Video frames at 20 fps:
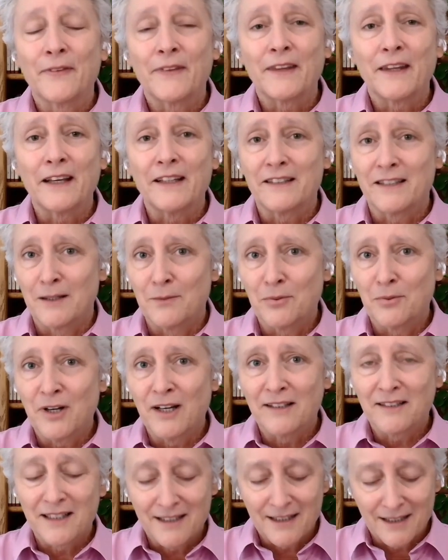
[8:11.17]
I say
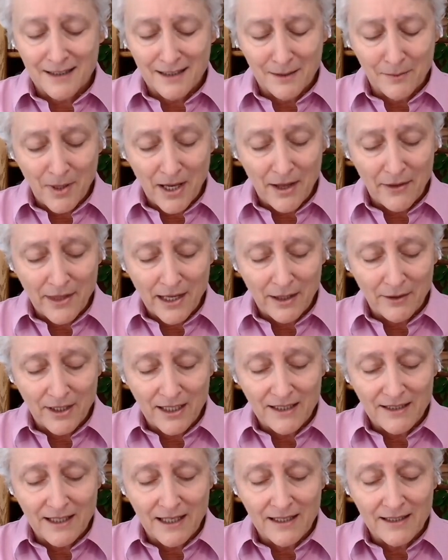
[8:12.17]
process is the path out. He
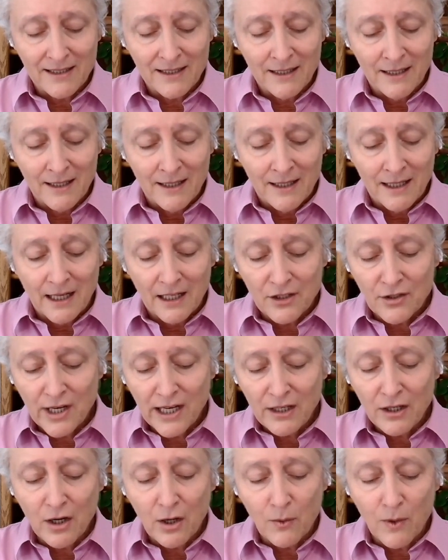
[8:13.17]
says, I'll
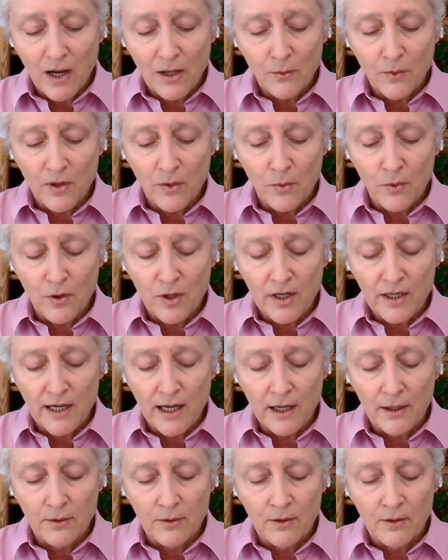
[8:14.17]
try to go on with work
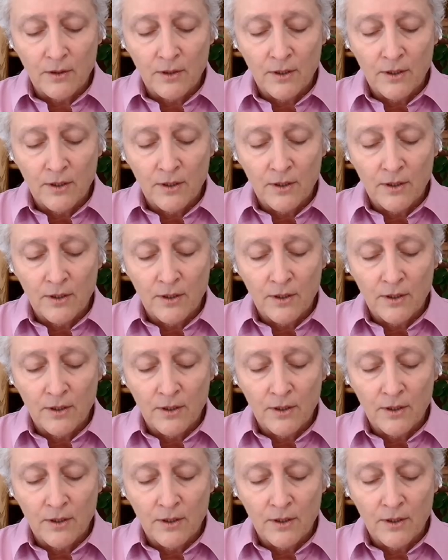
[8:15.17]
now.